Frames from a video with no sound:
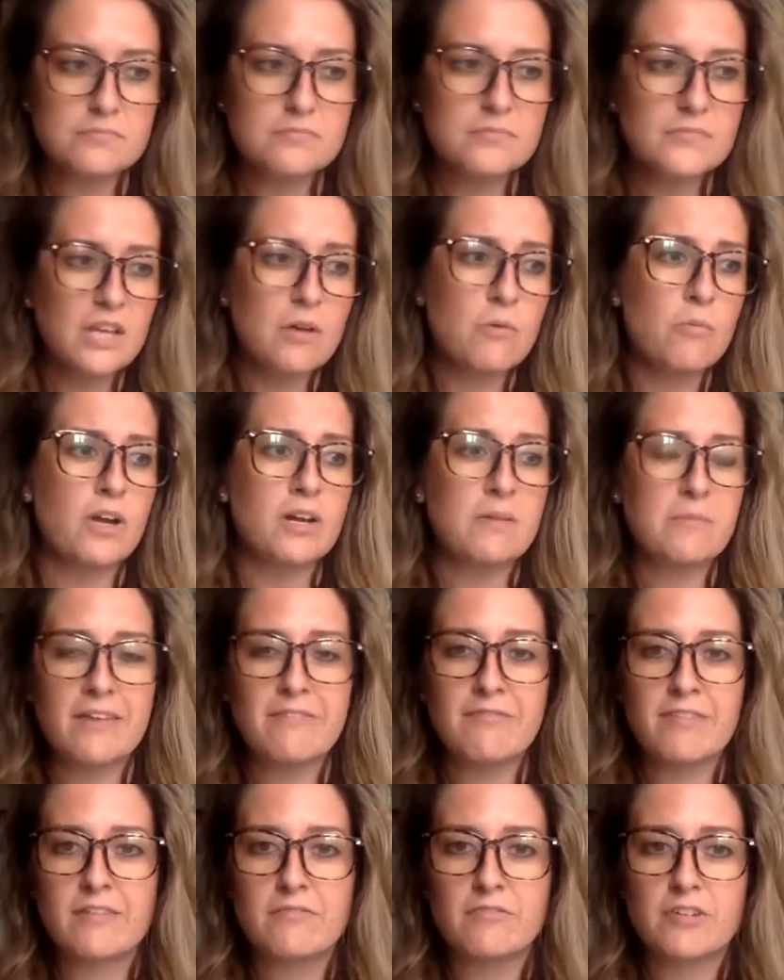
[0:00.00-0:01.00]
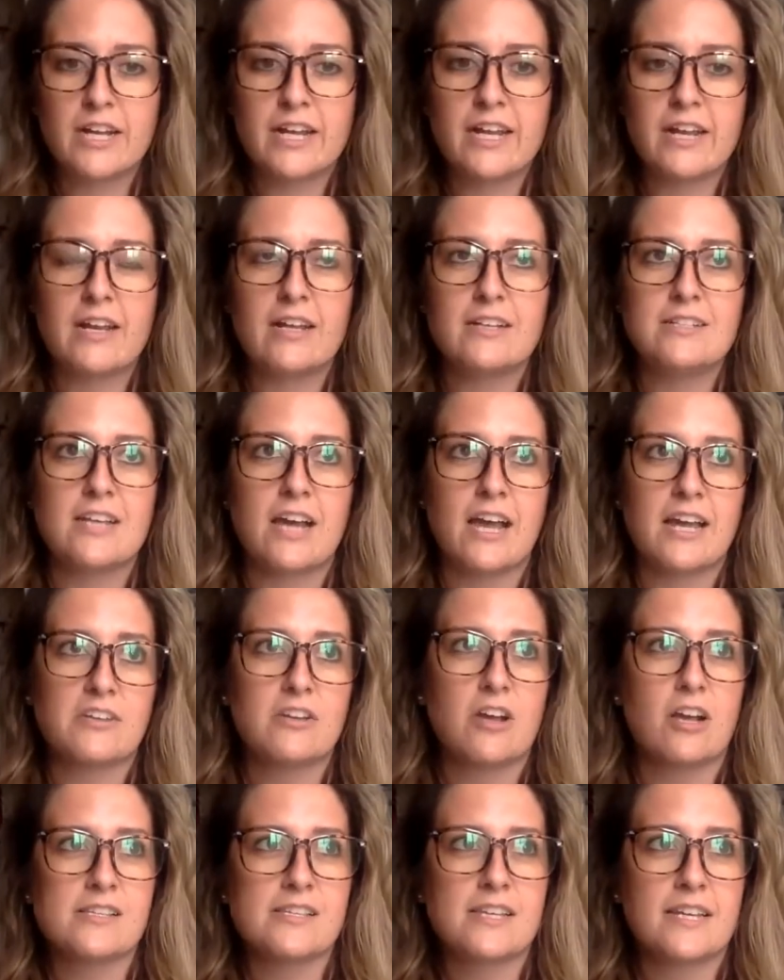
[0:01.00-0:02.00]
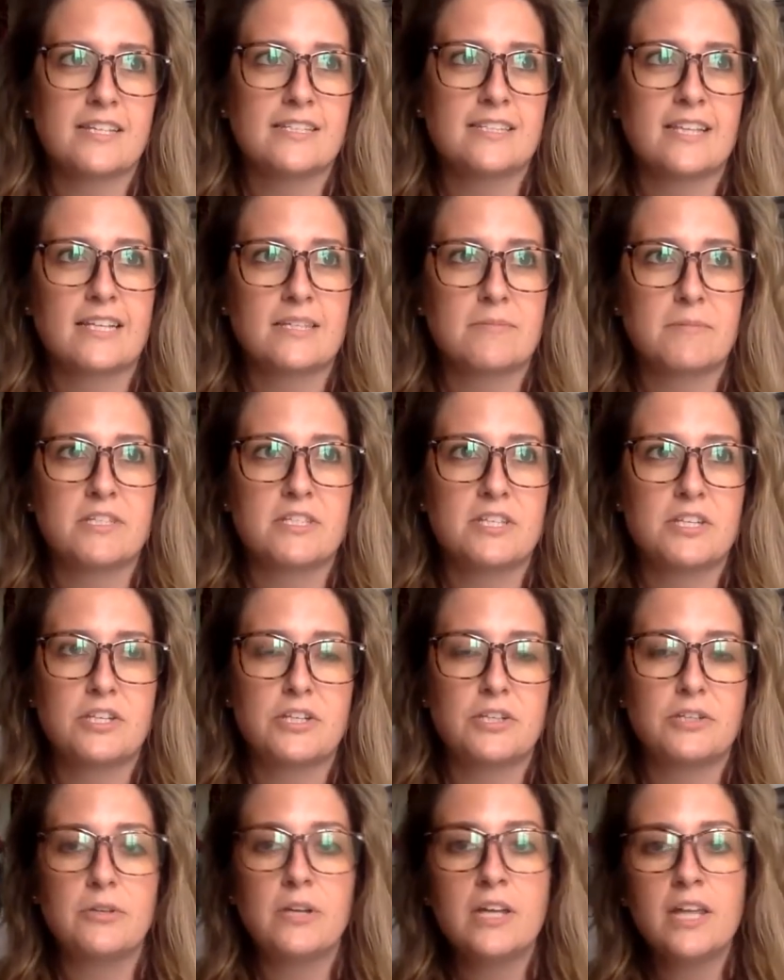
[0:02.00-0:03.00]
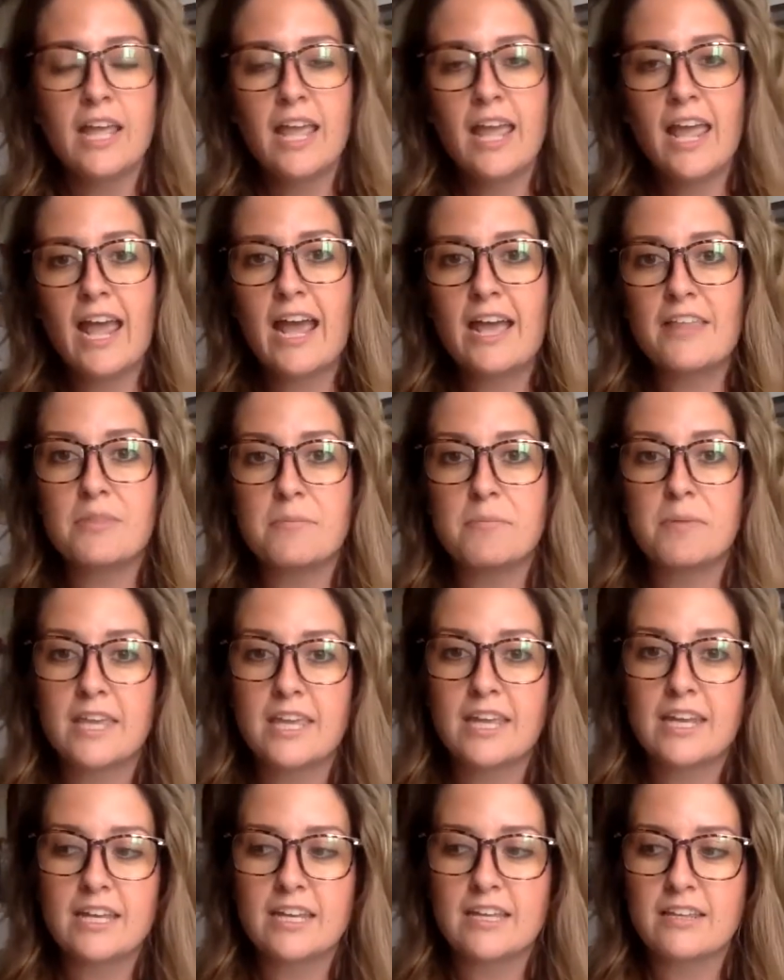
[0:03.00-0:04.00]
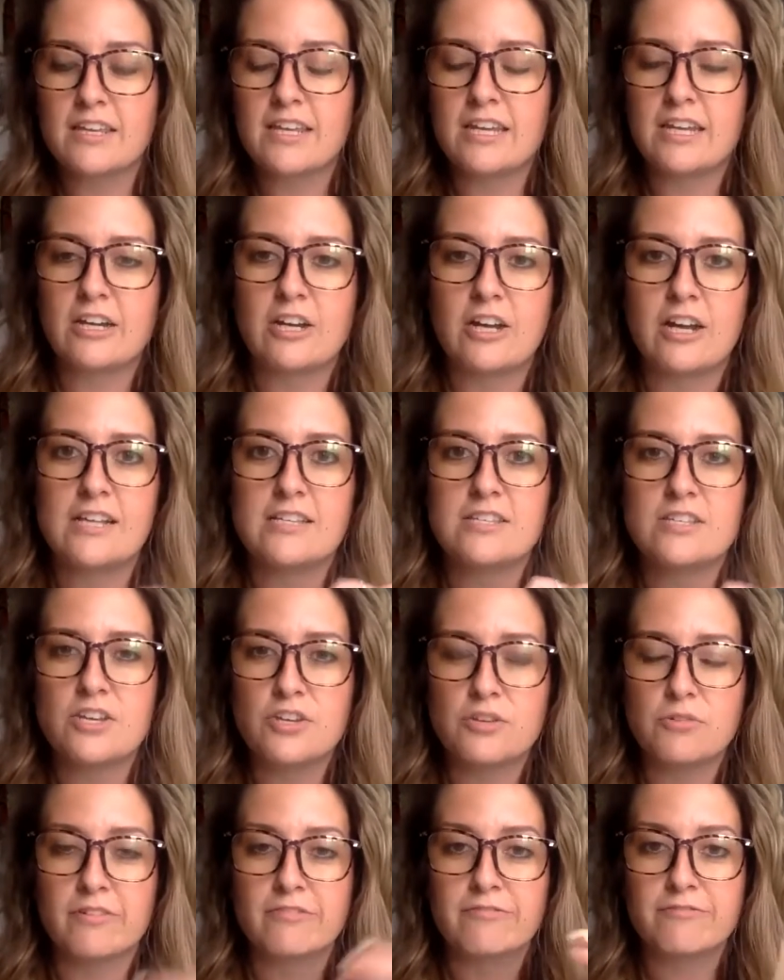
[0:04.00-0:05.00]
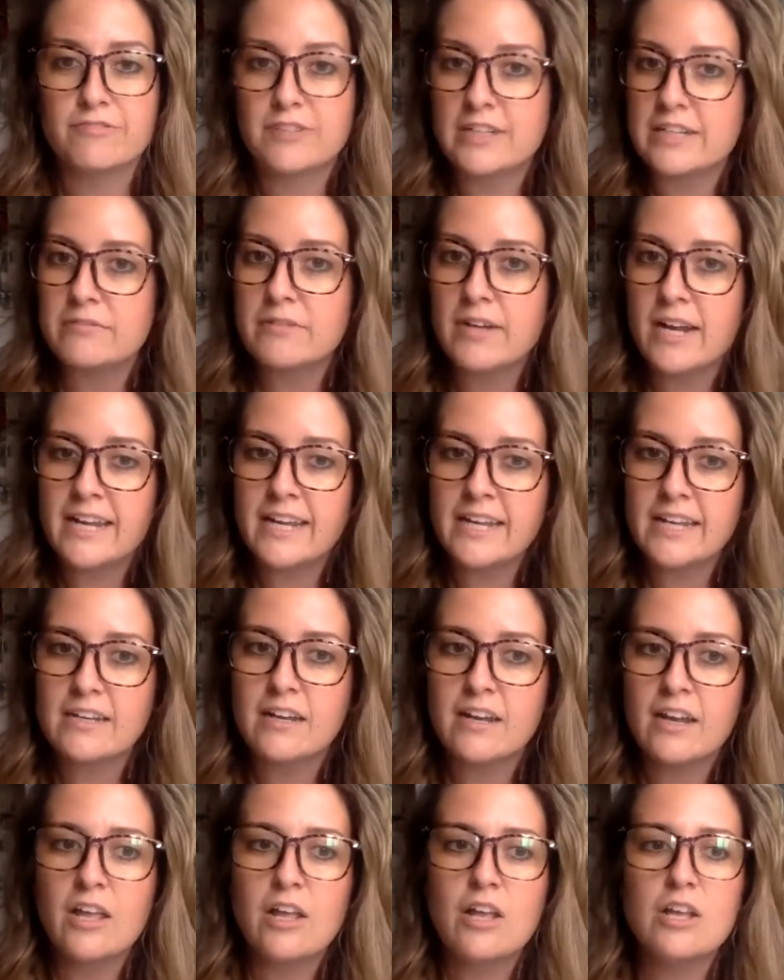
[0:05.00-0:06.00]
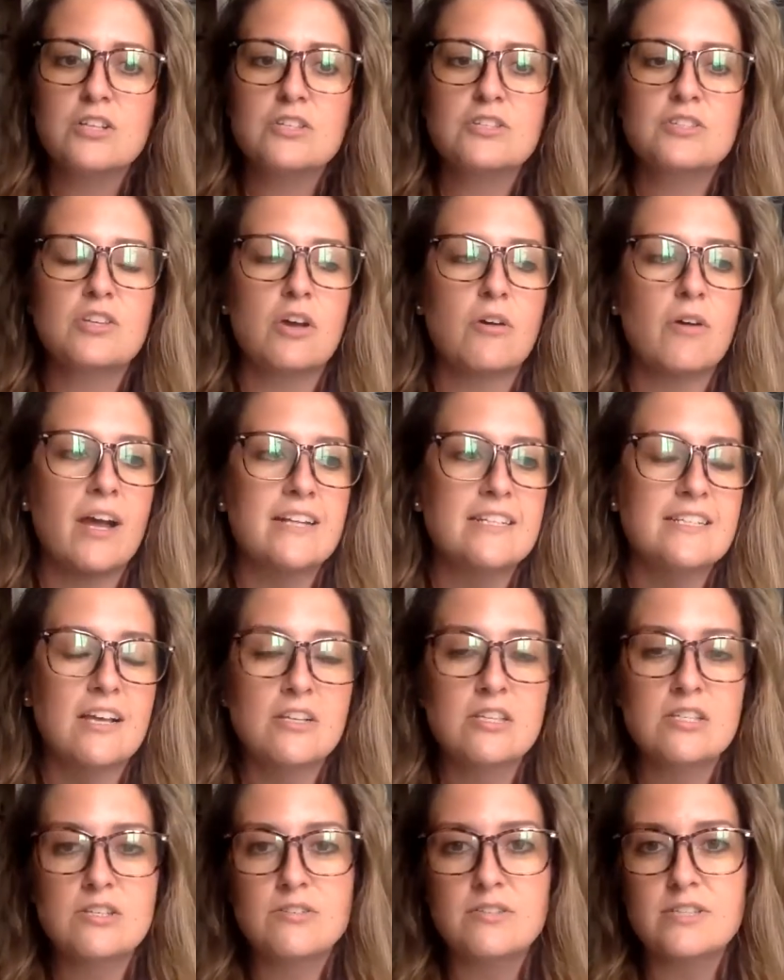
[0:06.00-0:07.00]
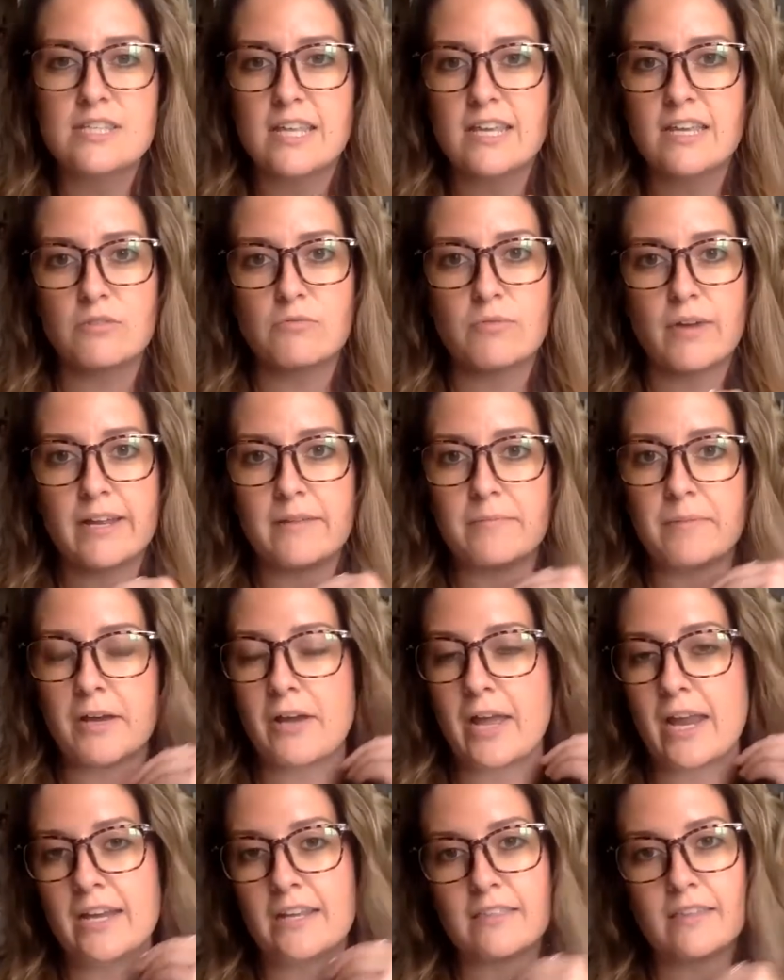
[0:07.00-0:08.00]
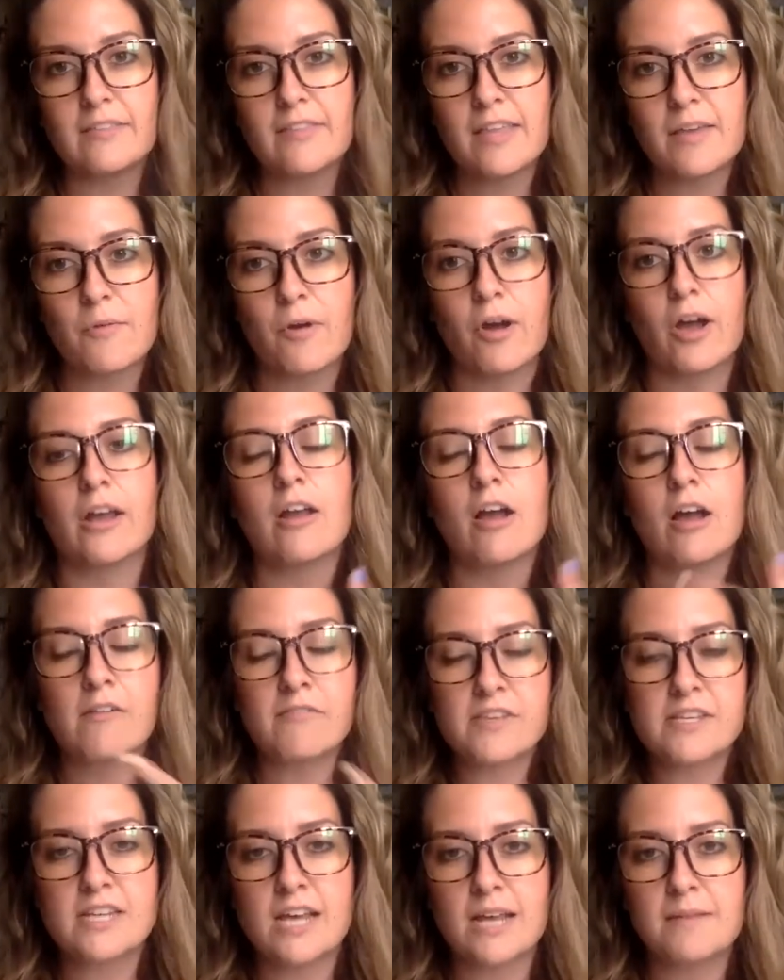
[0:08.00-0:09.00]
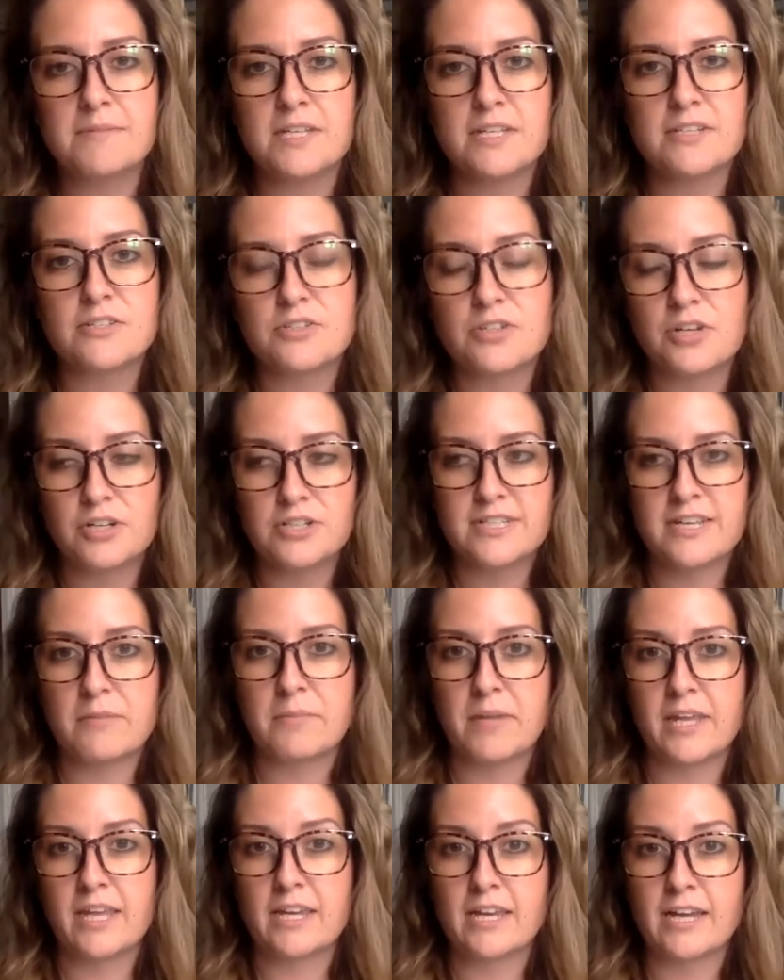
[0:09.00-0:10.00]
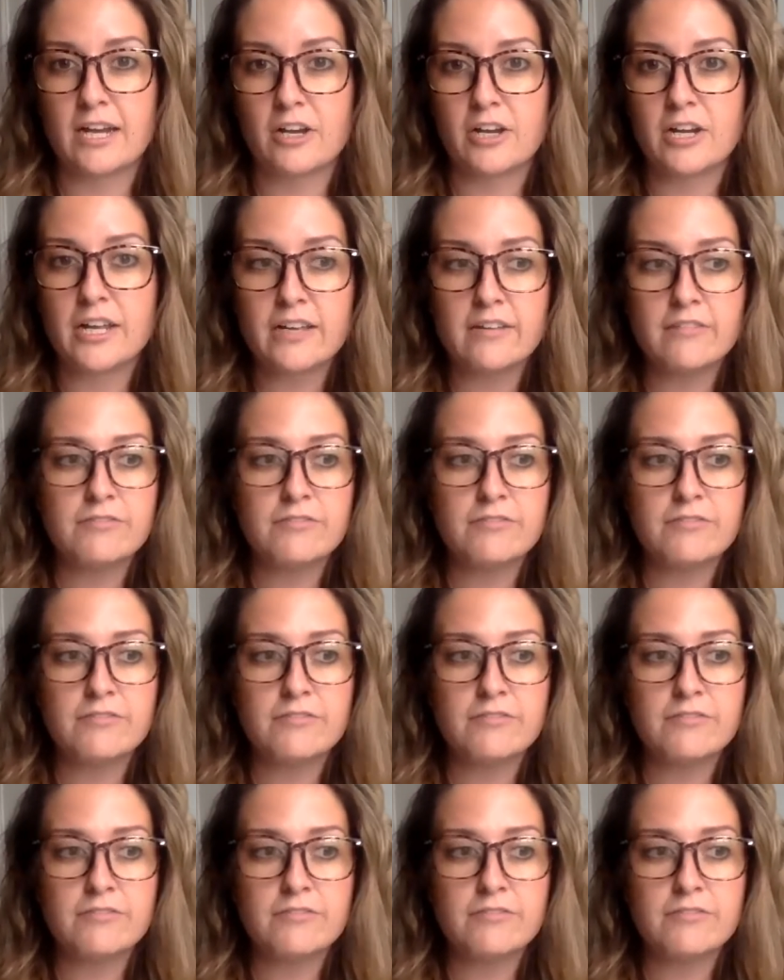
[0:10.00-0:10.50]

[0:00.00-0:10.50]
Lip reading: One of my favorite diagnostic assessments to do at the beginning of the year is to do a free write. So I tell students they could write about anything they want. Oftentimes it turns out being a narrative.